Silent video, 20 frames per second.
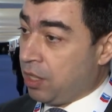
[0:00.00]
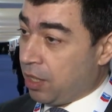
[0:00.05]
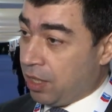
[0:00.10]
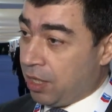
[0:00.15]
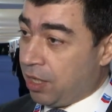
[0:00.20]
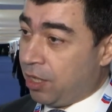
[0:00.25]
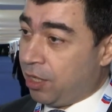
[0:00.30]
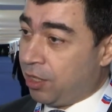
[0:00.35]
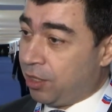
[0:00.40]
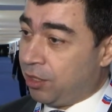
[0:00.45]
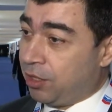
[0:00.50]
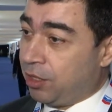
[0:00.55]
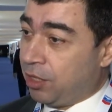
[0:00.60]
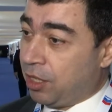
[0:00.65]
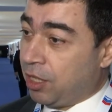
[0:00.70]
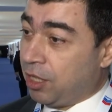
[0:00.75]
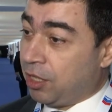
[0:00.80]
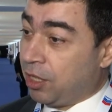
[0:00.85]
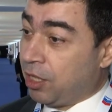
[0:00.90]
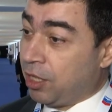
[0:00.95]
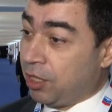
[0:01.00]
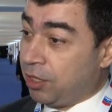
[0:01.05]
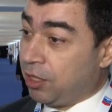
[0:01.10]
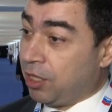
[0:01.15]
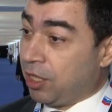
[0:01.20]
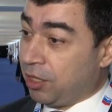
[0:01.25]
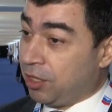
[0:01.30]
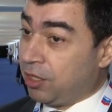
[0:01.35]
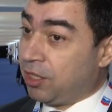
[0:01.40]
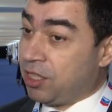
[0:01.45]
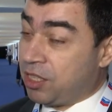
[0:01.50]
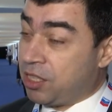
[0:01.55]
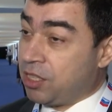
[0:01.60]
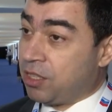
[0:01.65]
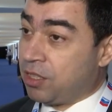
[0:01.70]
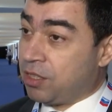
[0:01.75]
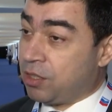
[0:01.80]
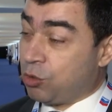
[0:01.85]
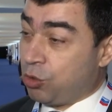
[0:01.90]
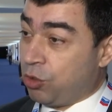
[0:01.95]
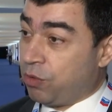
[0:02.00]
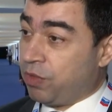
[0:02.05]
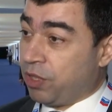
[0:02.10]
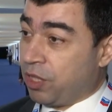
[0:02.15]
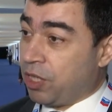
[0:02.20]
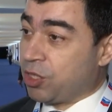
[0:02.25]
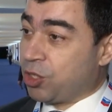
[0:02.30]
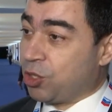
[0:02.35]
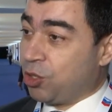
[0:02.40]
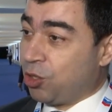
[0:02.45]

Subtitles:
and this is serving us